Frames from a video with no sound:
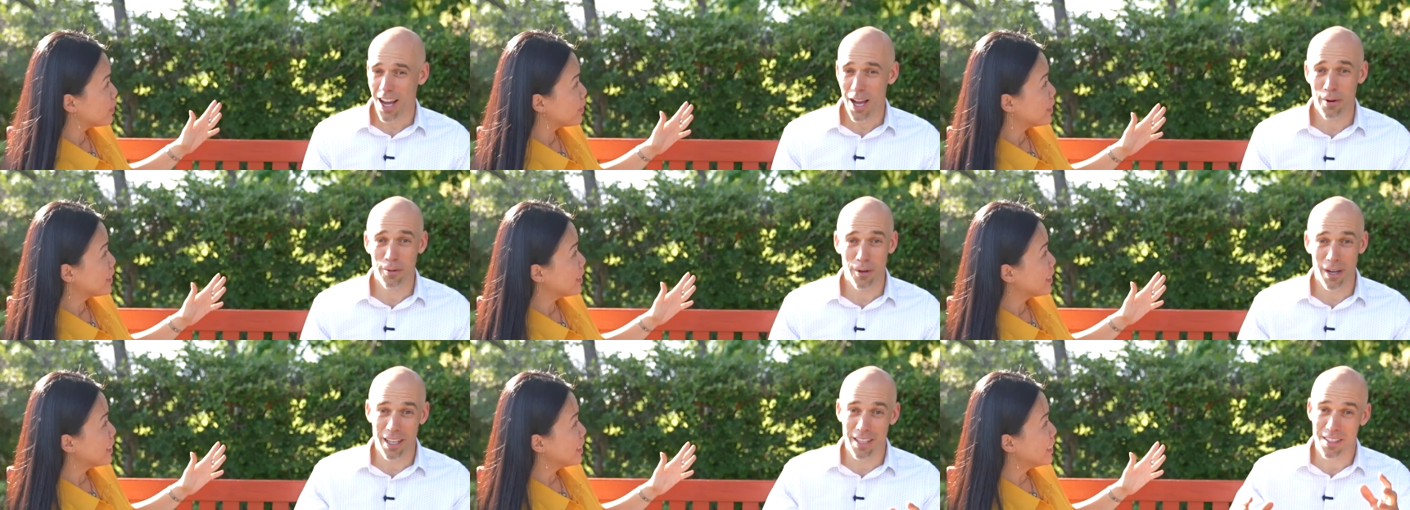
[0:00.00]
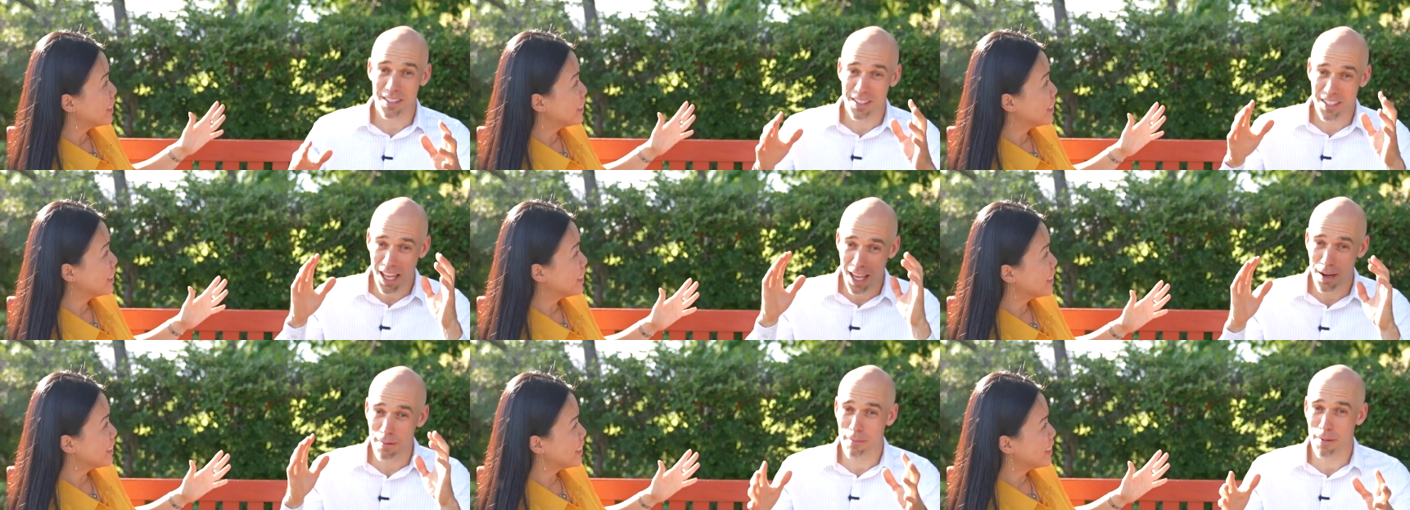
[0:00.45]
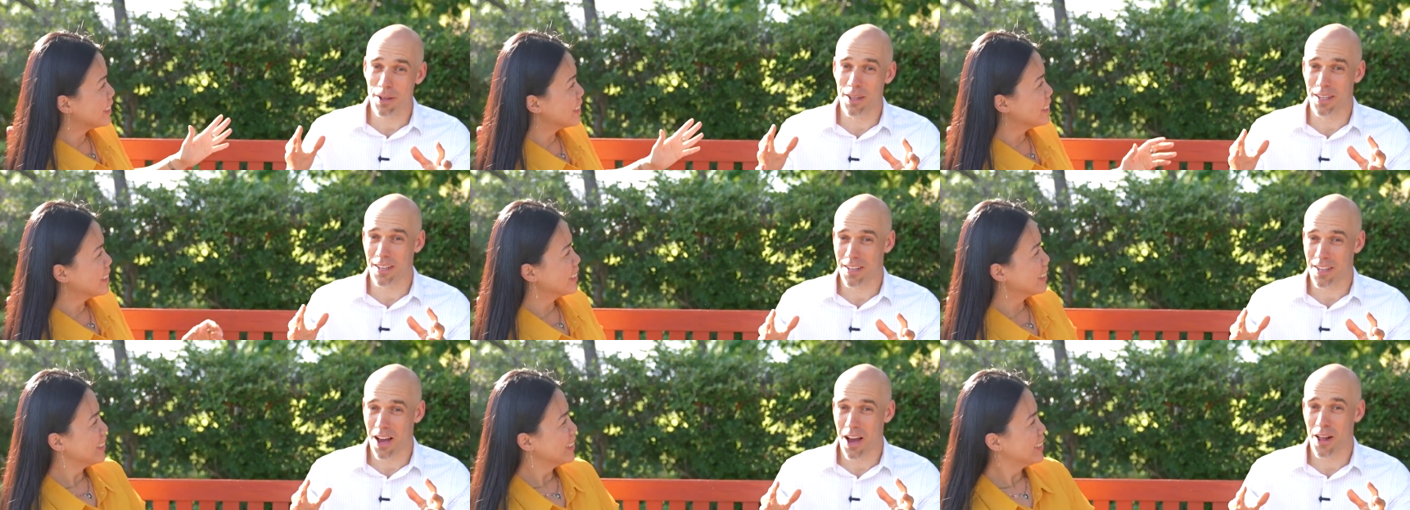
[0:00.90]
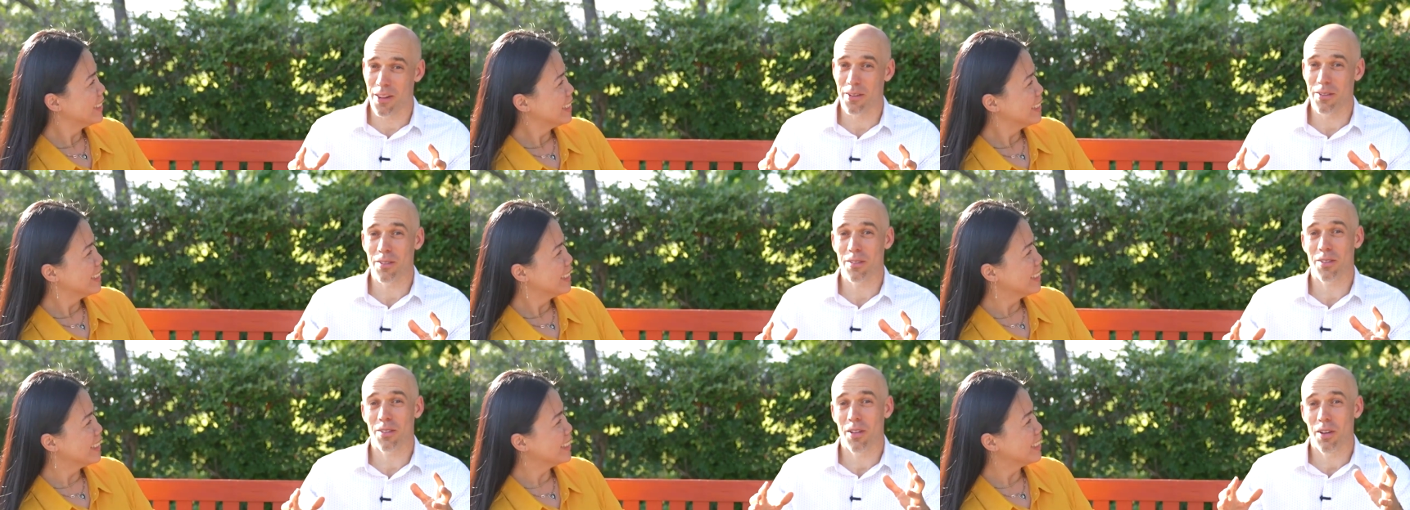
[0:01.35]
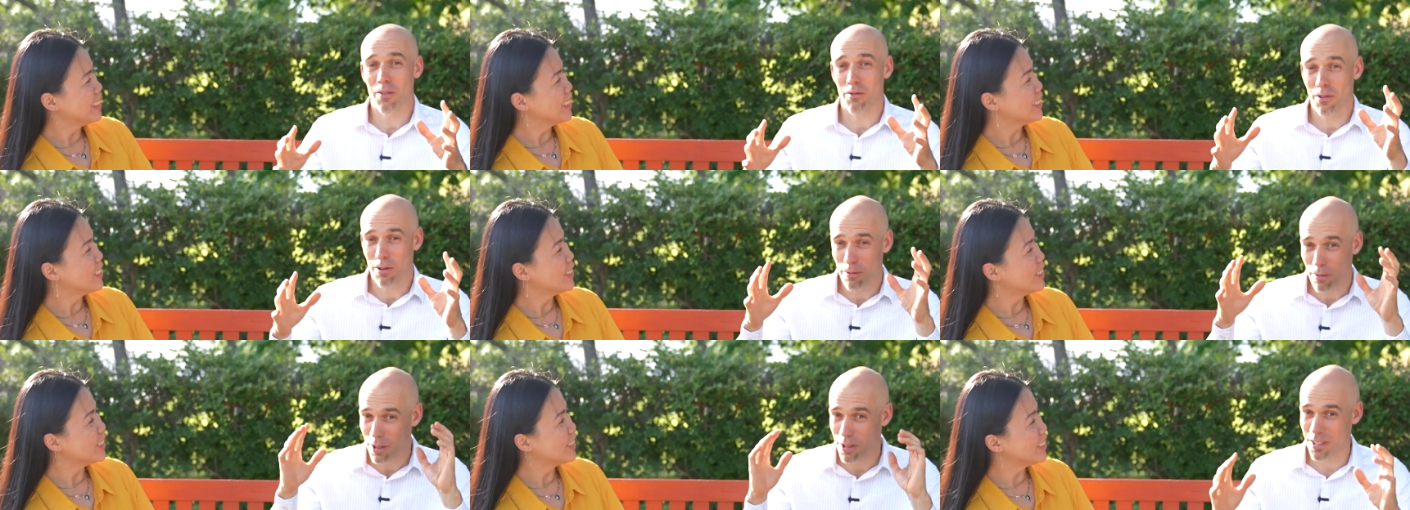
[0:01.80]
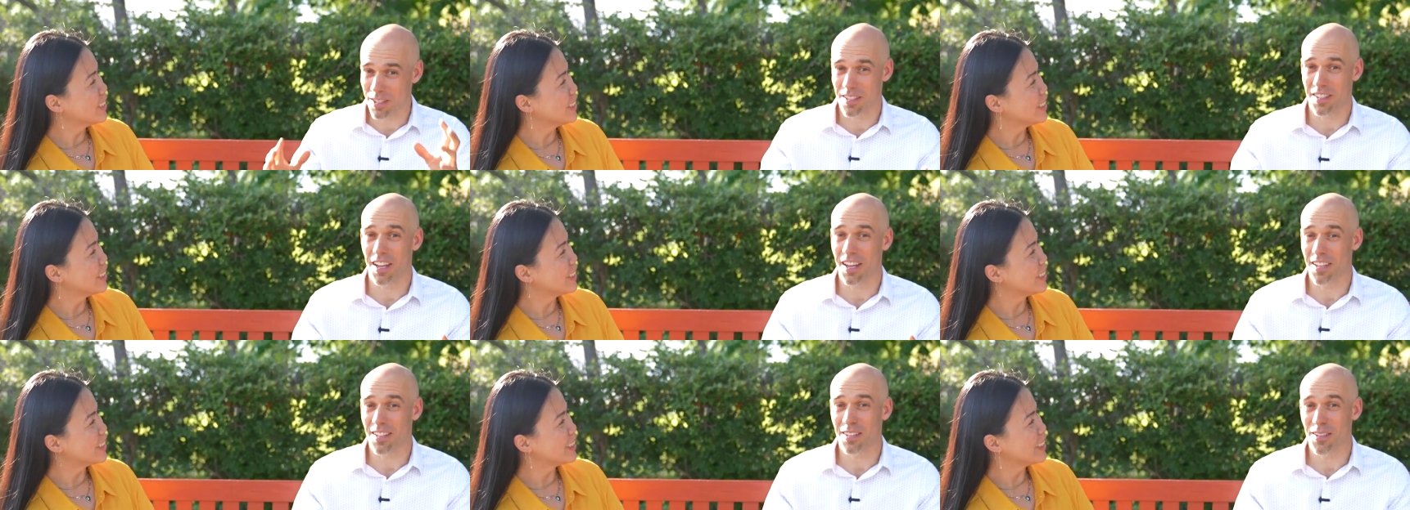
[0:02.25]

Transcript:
Speaker 1: I raised $10 million for real estate